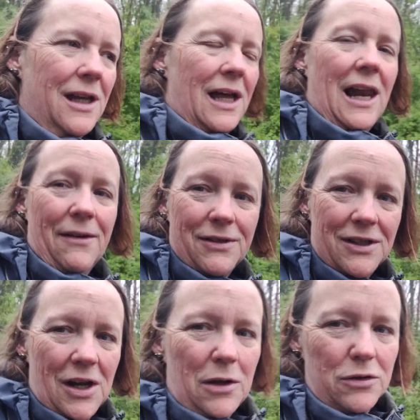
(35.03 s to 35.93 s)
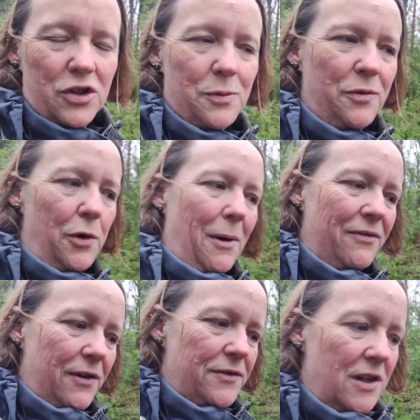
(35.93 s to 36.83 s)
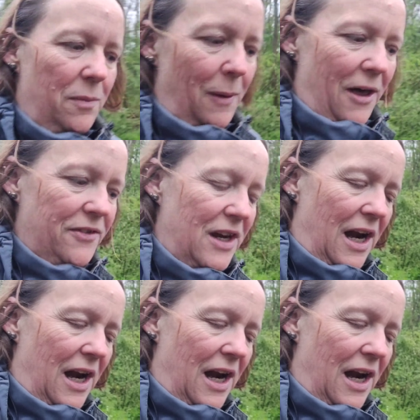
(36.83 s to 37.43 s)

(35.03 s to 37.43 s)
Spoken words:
11 stone just before my 50th birthday,